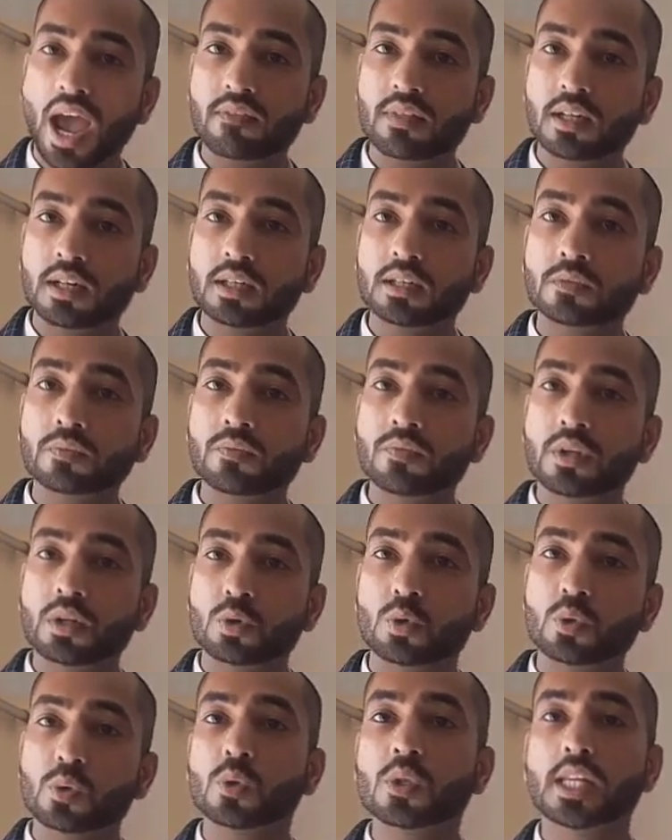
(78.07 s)
the
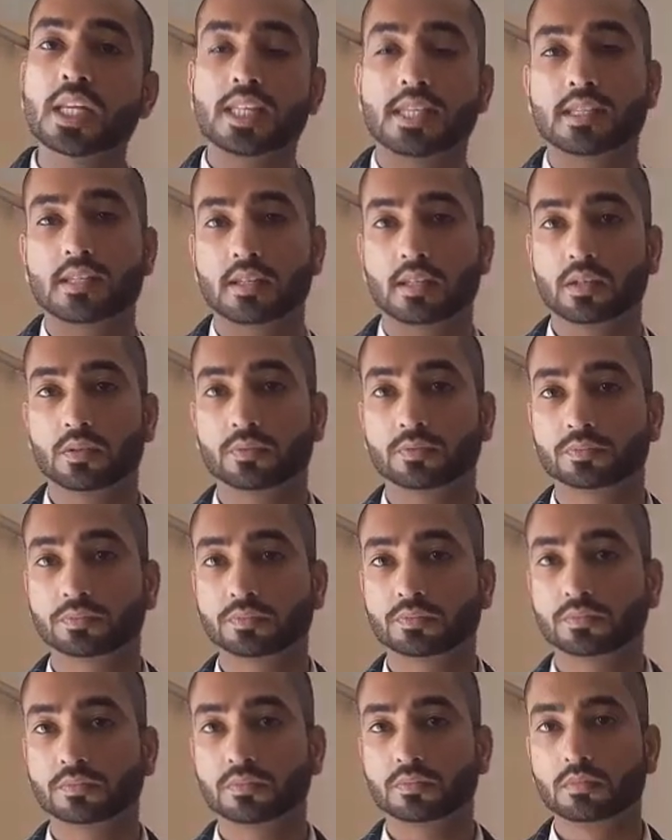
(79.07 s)
to-do list.
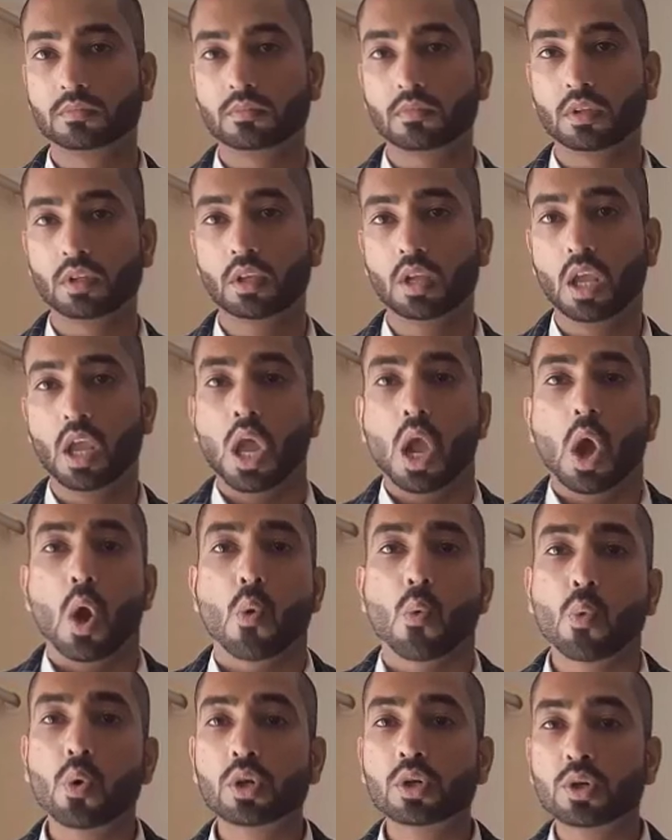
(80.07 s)

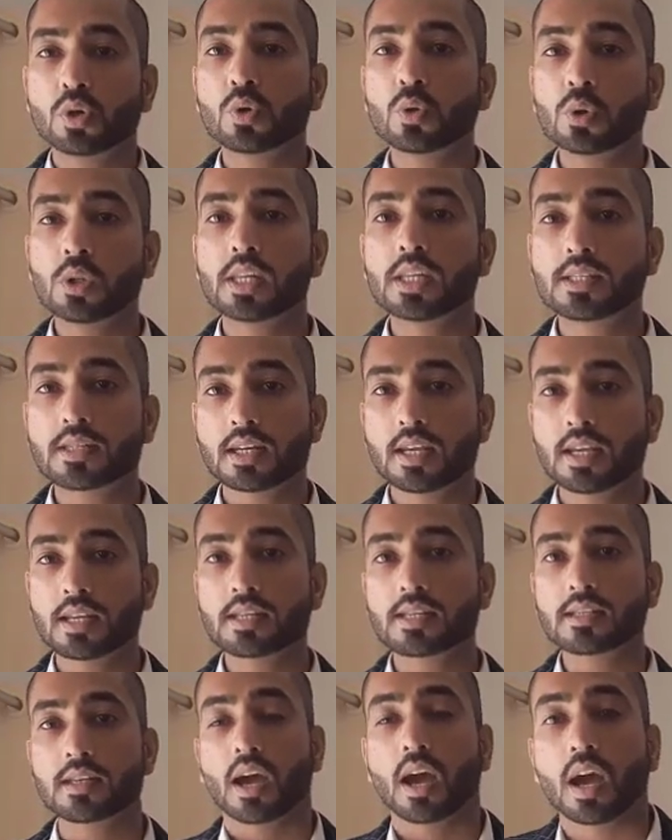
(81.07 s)
What to-do list
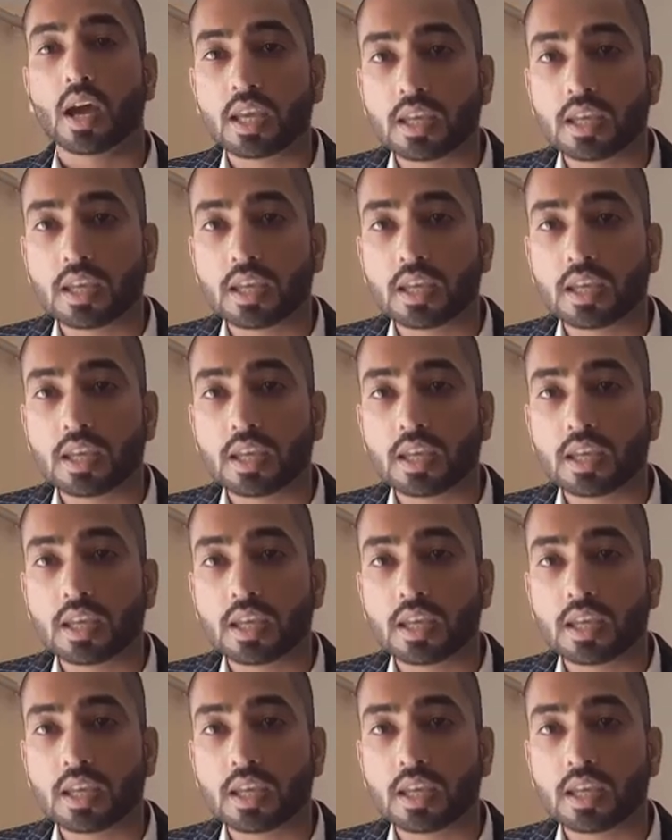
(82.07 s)
is,